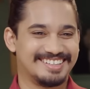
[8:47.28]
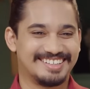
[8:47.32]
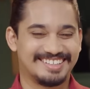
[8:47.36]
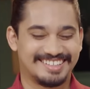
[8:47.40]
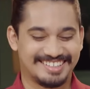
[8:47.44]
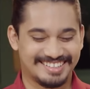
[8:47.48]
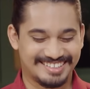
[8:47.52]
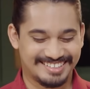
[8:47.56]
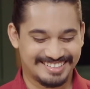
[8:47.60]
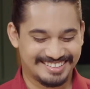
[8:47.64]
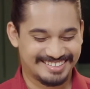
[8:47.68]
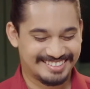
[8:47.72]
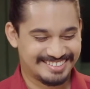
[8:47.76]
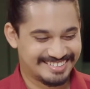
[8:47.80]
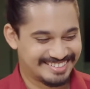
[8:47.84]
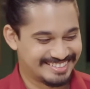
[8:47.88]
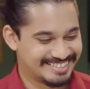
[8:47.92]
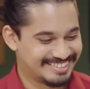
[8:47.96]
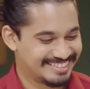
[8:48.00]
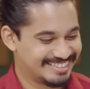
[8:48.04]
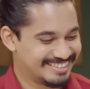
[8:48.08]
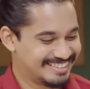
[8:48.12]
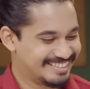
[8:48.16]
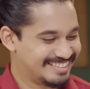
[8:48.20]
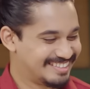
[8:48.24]

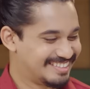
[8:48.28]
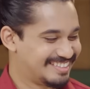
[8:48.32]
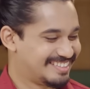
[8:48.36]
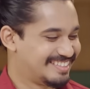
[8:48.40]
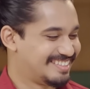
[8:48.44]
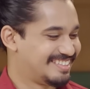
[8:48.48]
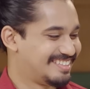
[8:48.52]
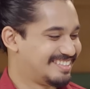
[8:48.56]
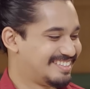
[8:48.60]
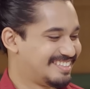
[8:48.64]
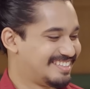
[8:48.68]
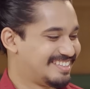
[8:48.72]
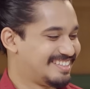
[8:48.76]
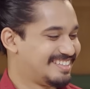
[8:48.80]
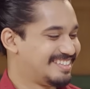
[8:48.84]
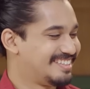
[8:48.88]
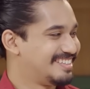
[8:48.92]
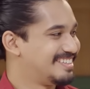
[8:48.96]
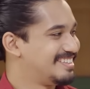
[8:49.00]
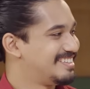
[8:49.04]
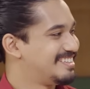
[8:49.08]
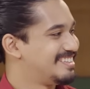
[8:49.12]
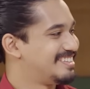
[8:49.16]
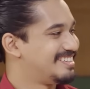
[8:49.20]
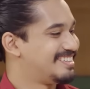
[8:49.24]

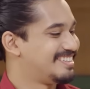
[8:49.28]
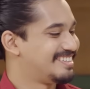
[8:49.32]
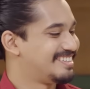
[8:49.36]
[no speech]